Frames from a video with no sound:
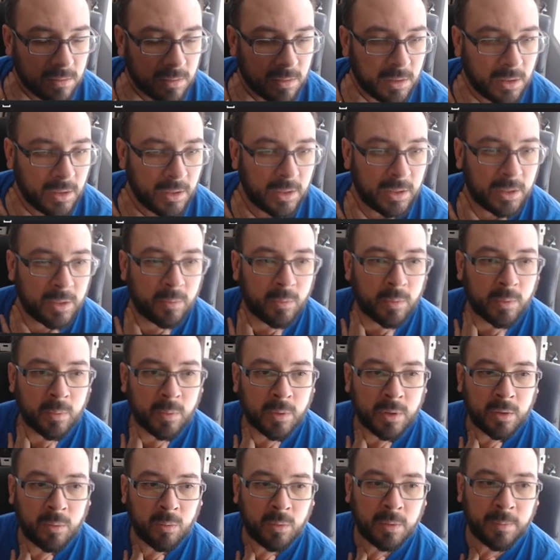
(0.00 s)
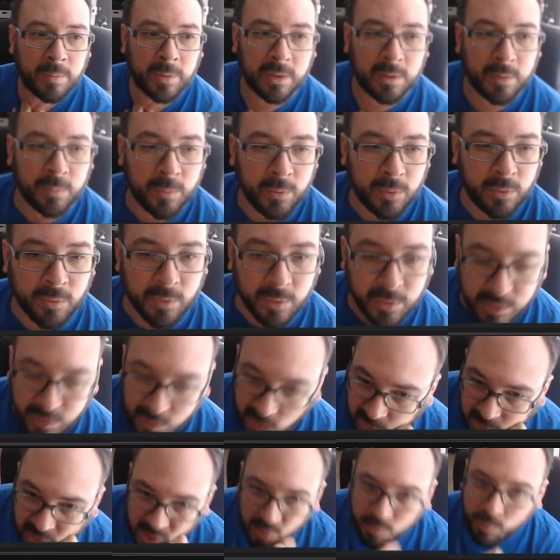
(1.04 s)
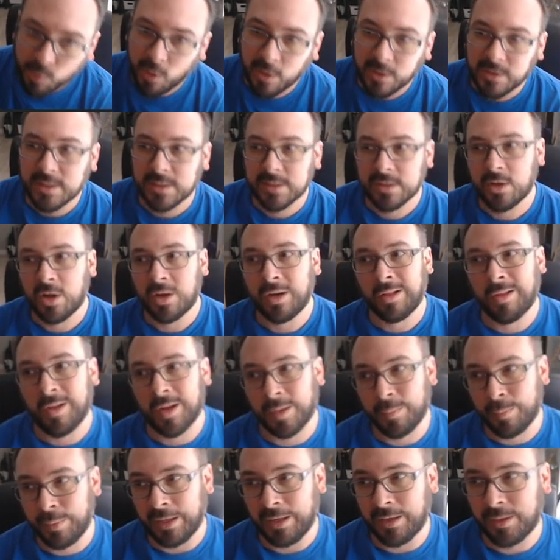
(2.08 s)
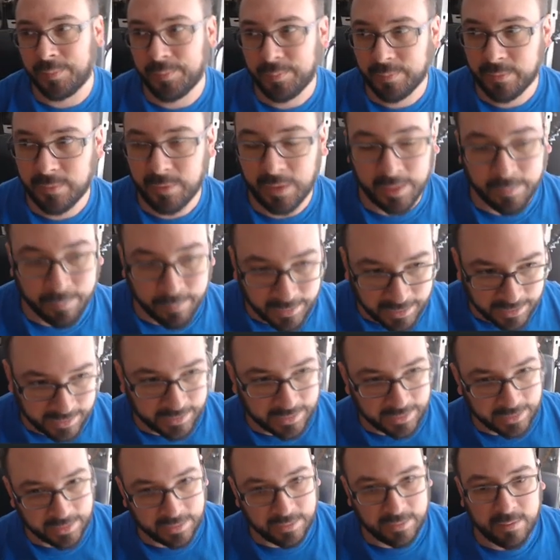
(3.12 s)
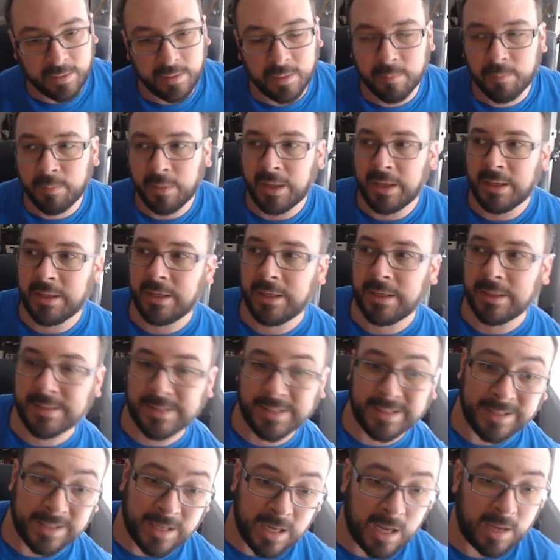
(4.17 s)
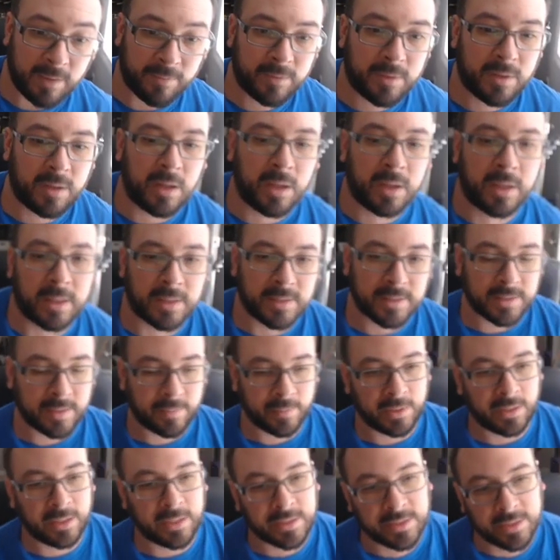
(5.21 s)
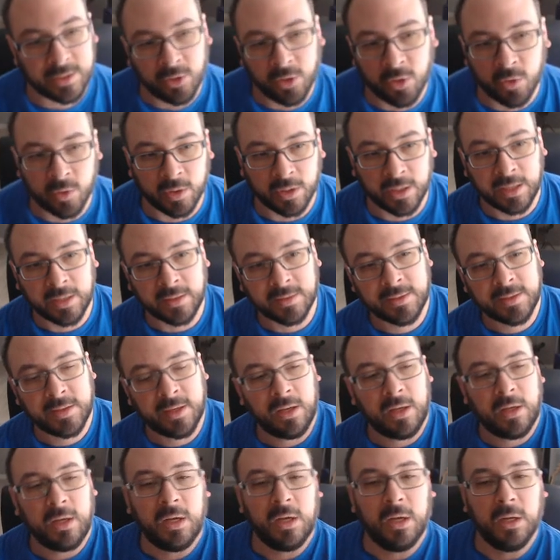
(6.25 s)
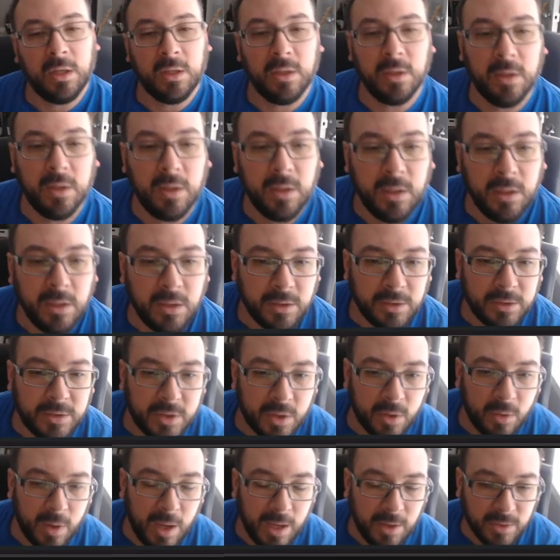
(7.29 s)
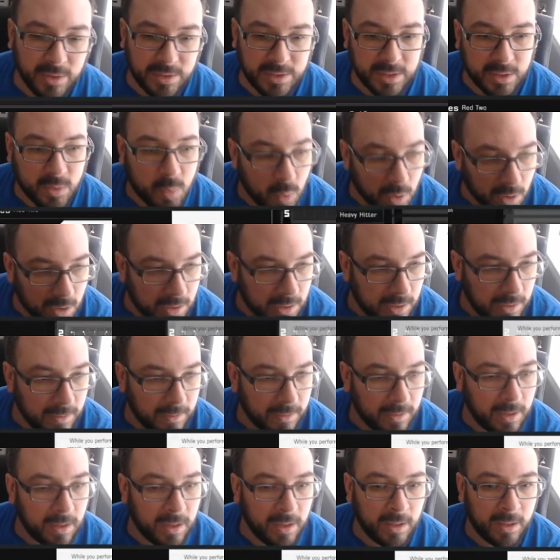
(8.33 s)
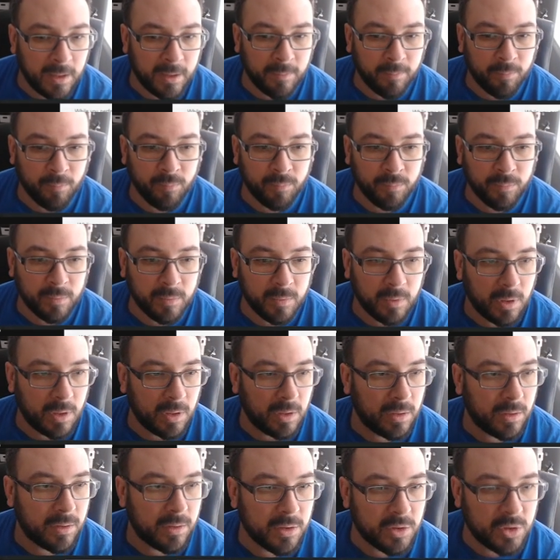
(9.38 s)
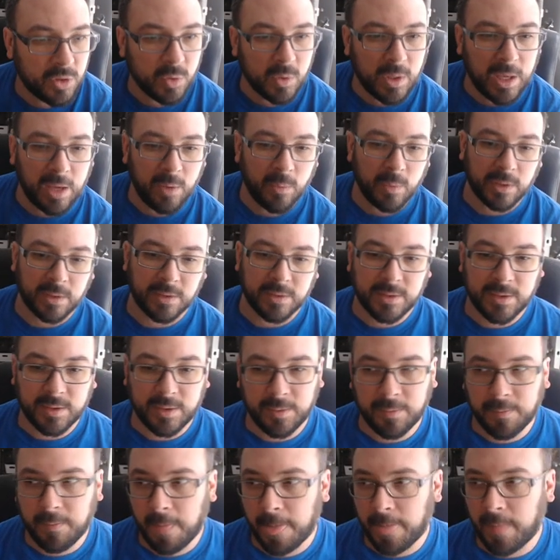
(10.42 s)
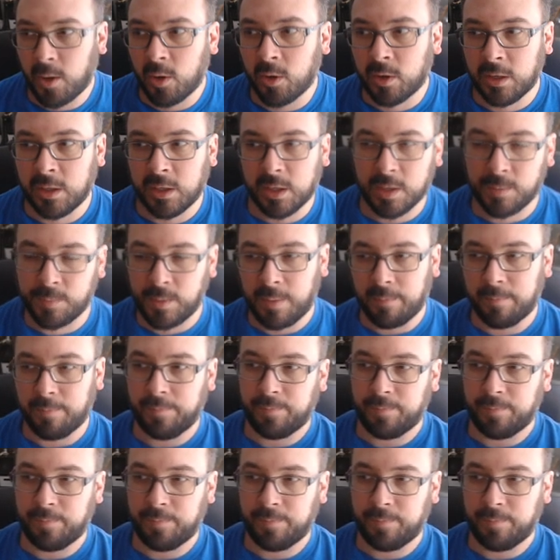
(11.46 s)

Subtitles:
and we're going to want to be able to maneuver. So 2 points is not a lot of bid, admittedly, but it's enough against some list that you're going against. So how does this work? The 2 K-Wings are going to come up